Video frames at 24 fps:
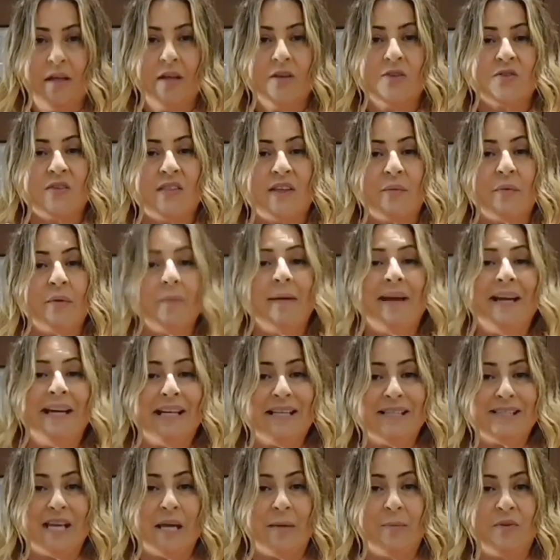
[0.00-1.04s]
So that
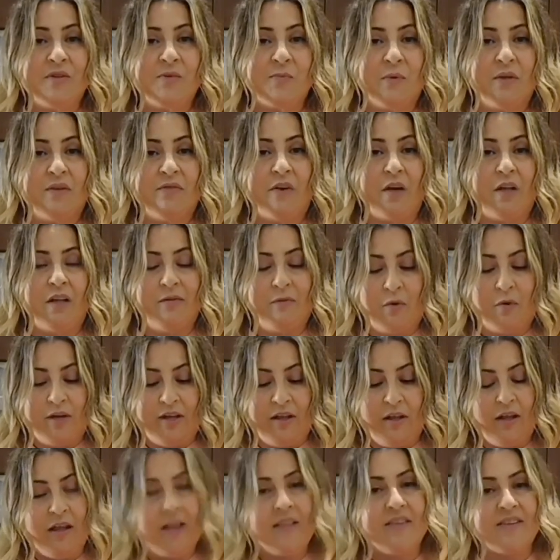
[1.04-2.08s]
remaining tablespoon of olive
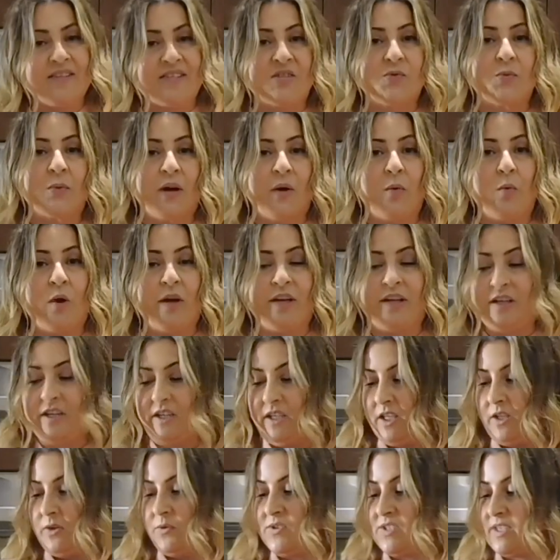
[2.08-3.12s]
oil, this is where I want you to
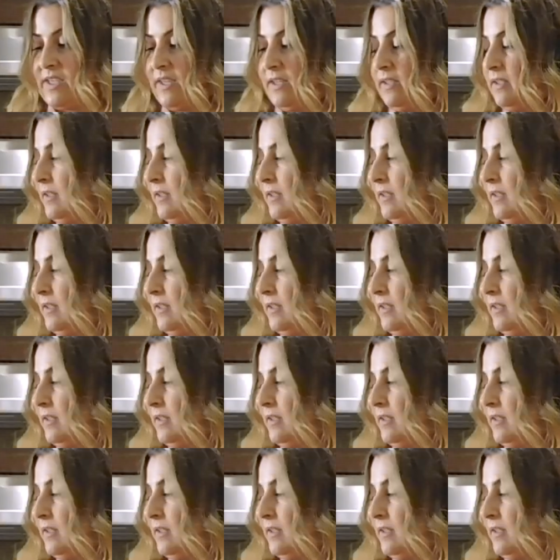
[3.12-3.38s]
use it.